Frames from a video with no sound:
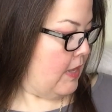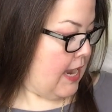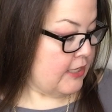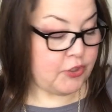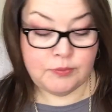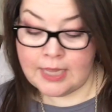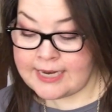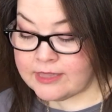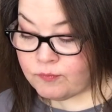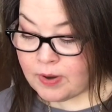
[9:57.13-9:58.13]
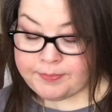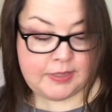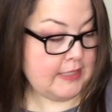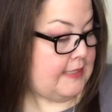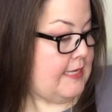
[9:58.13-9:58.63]
I do like the
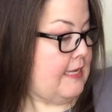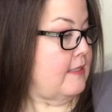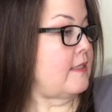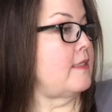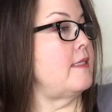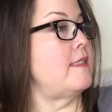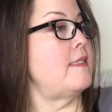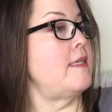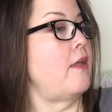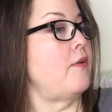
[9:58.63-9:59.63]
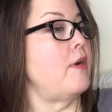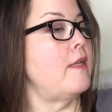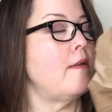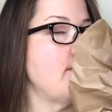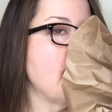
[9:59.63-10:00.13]
replica scents. Is this the other
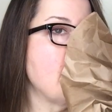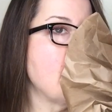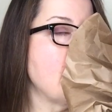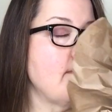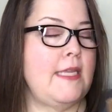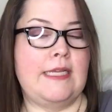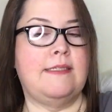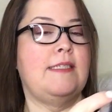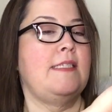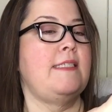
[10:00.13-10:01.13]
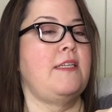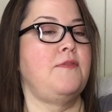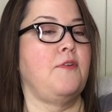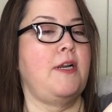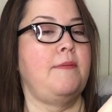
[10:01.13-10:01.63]
end? Yes, this is
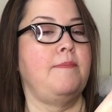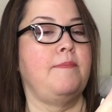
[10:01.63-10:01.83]
Scentory.